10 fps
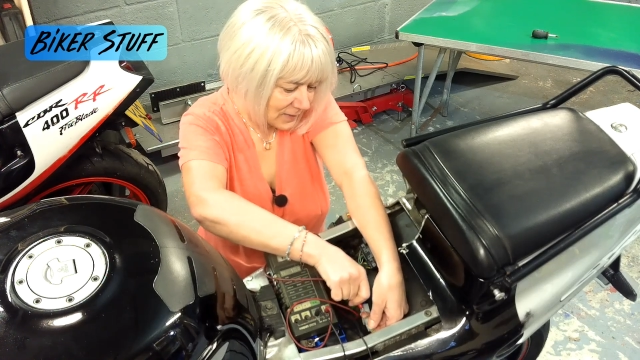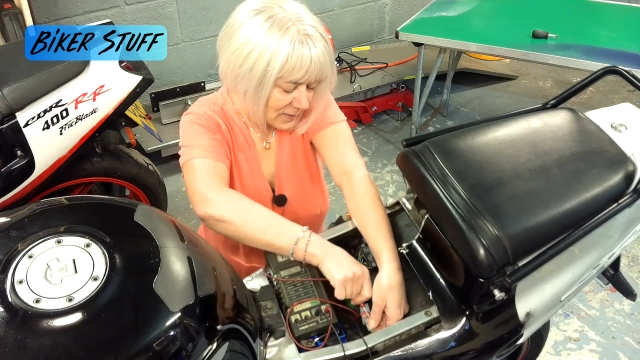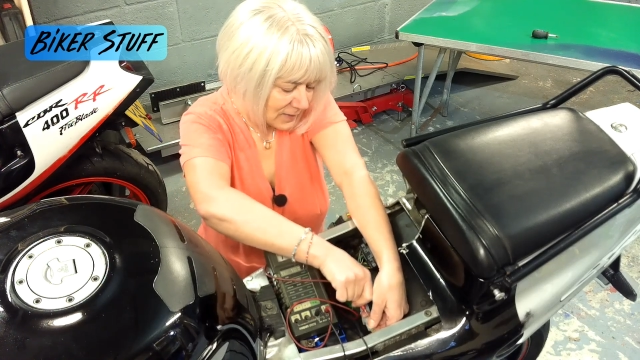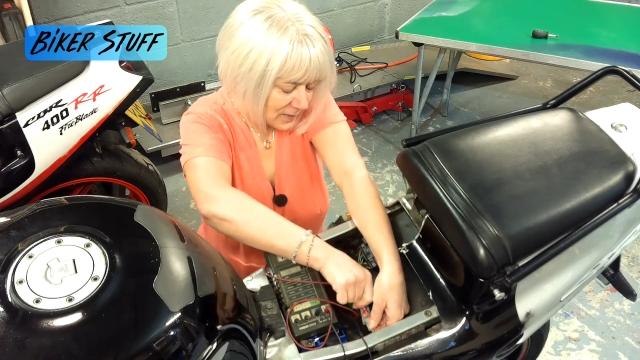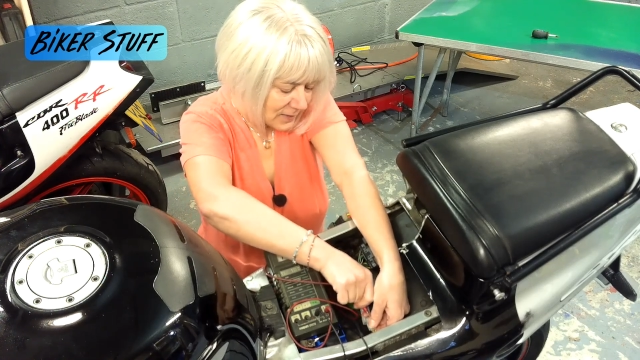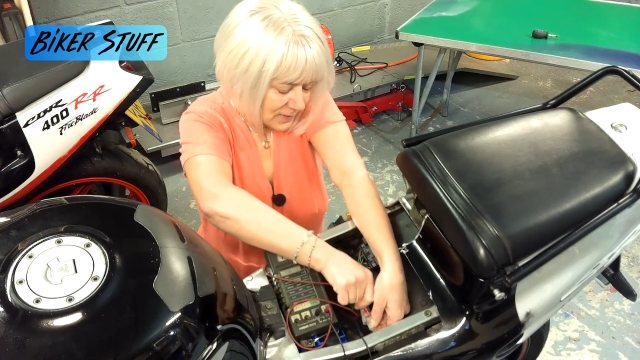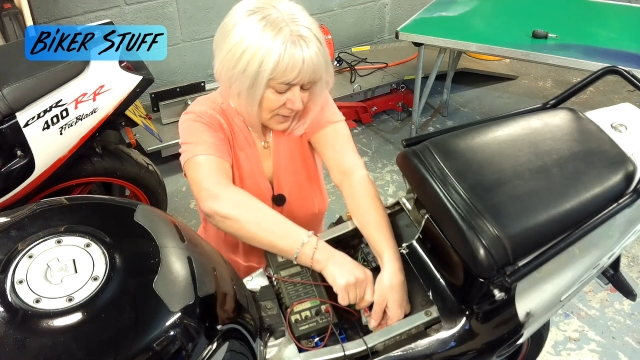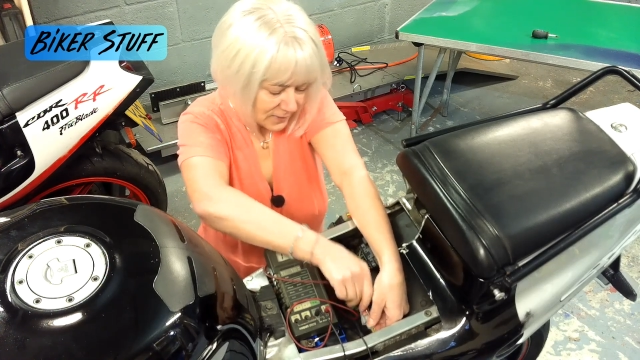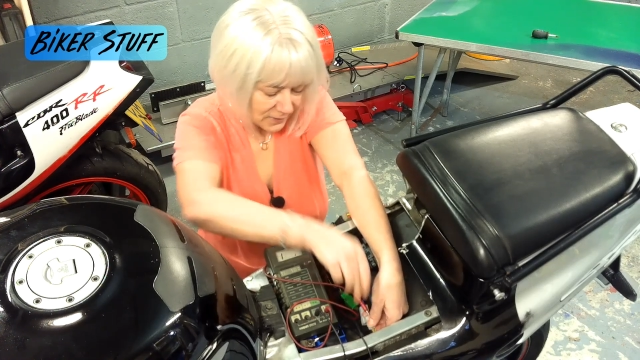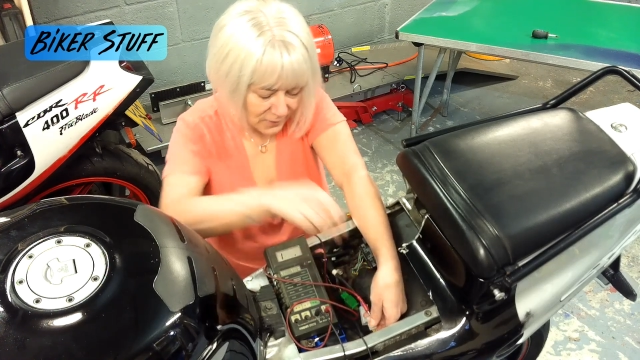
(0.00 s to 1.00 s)

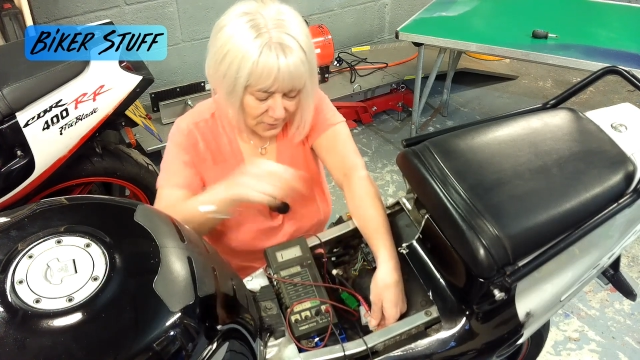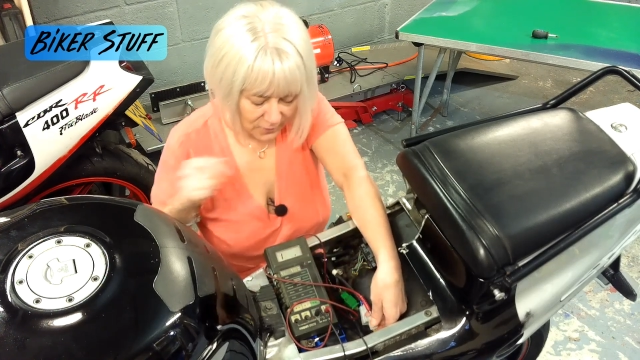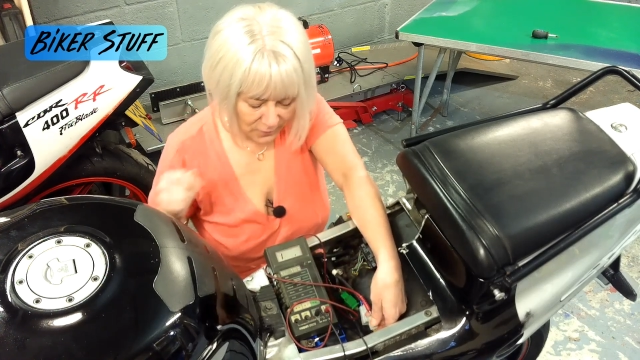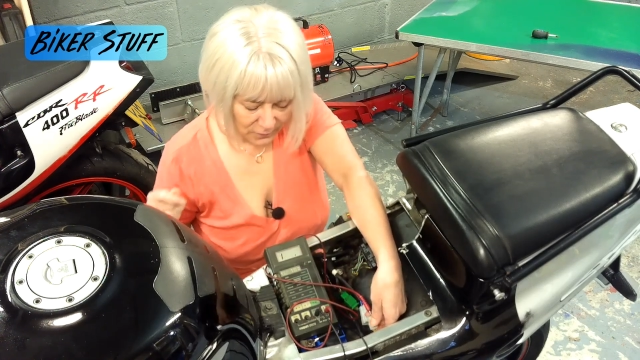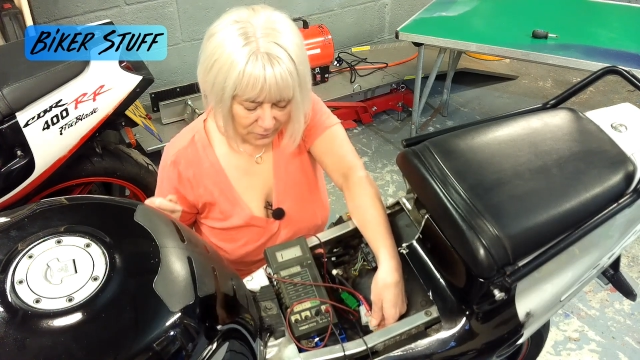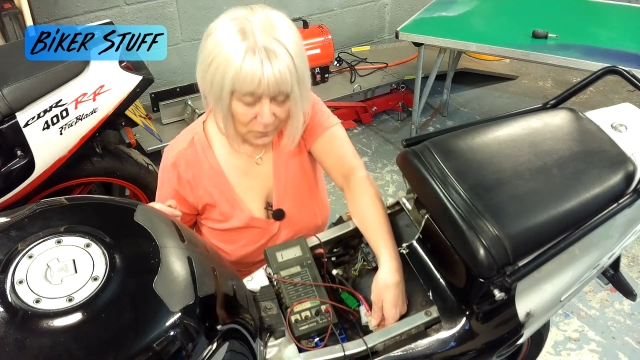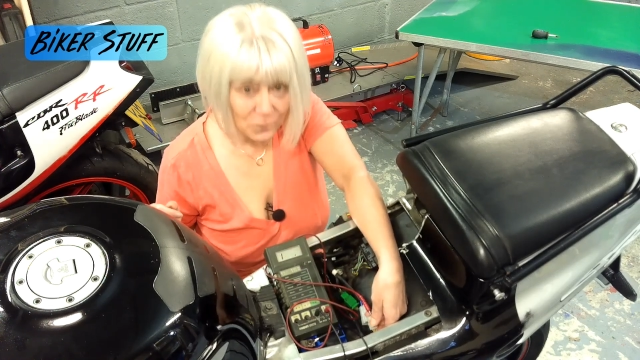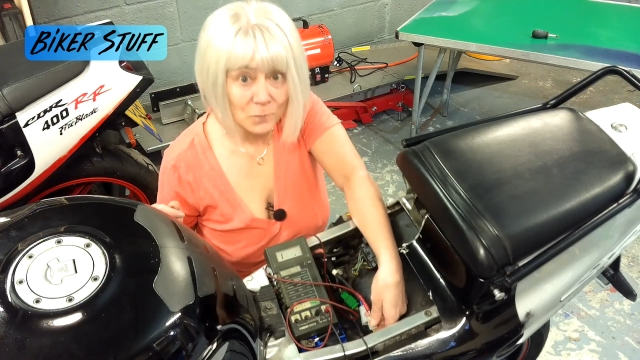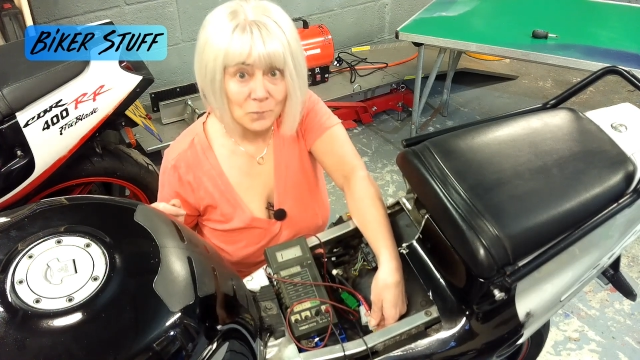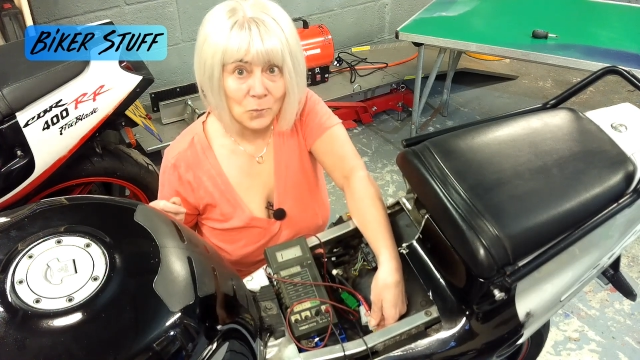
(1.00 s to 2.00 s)

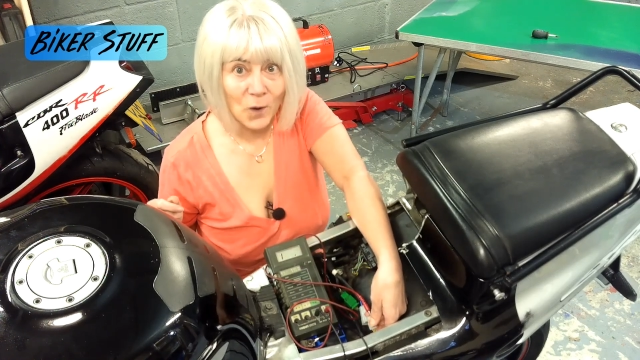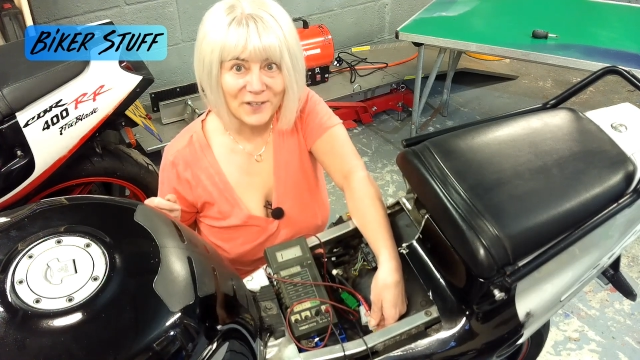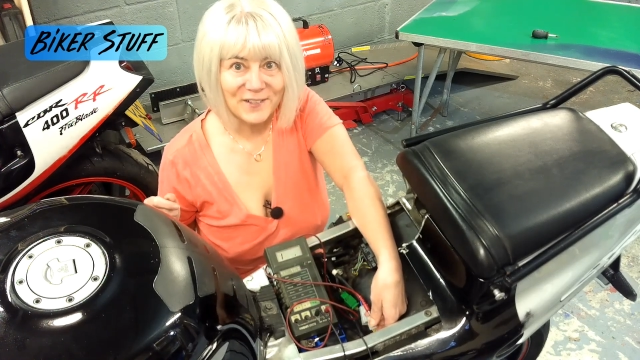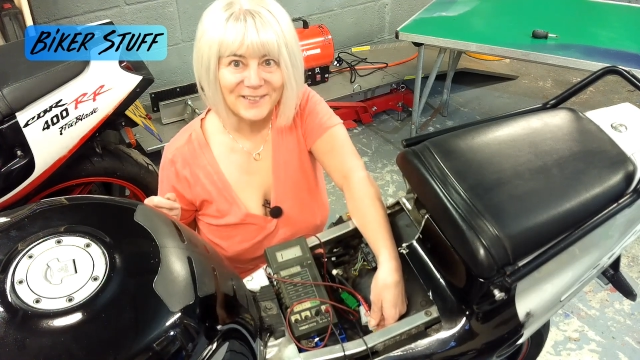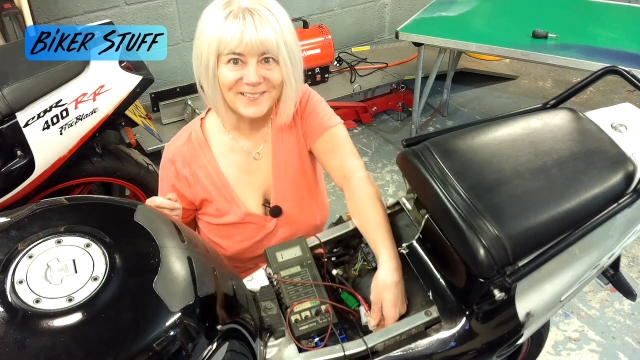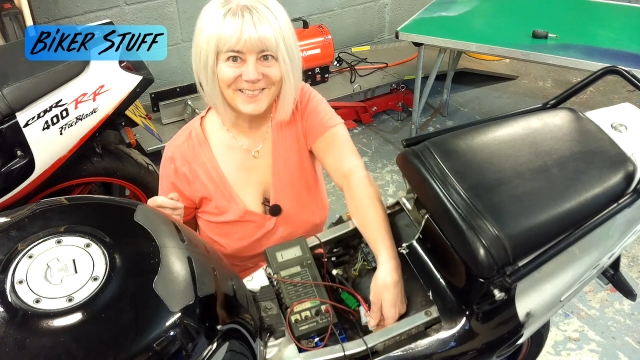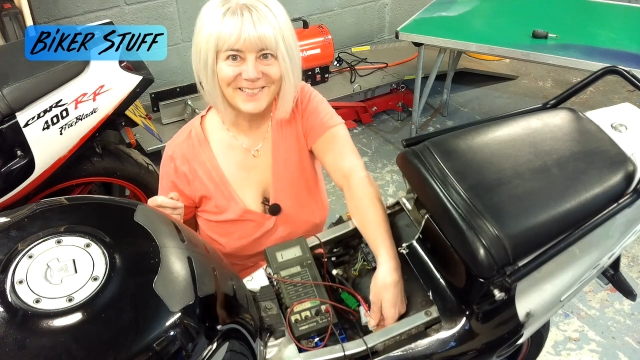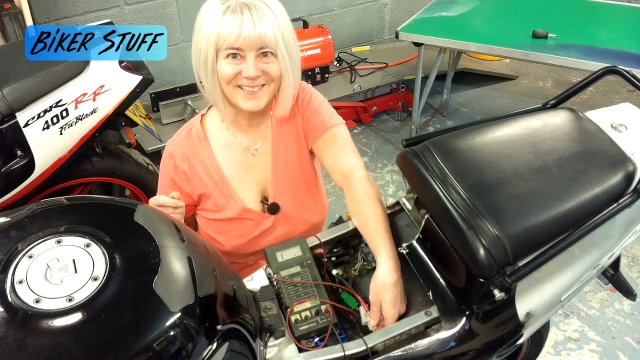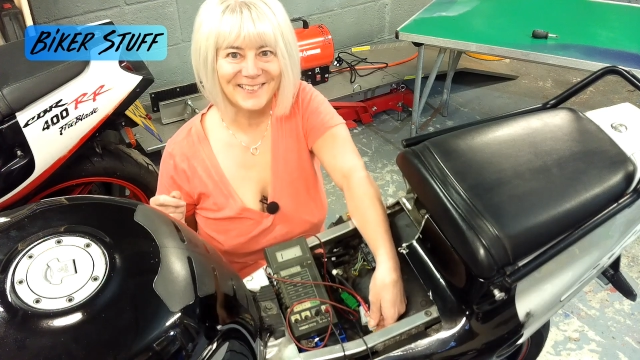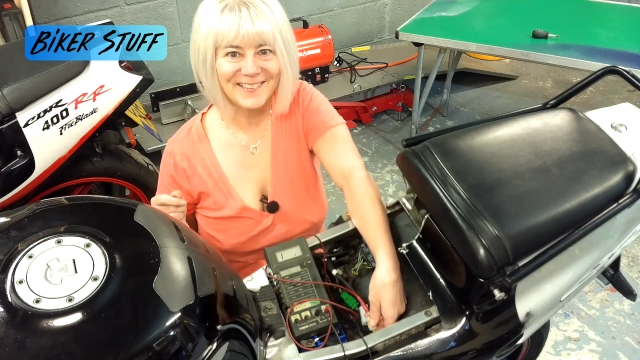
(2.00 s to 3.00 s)

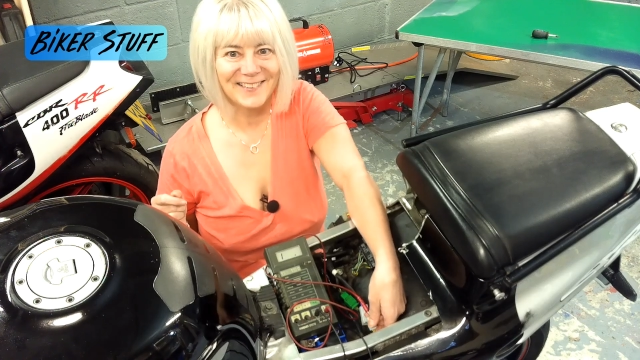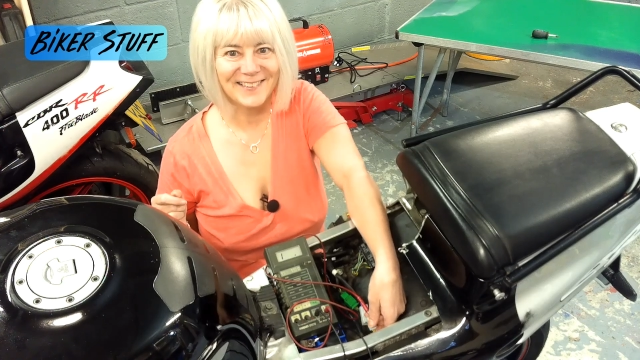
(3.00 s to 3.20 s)
Nobody speaks.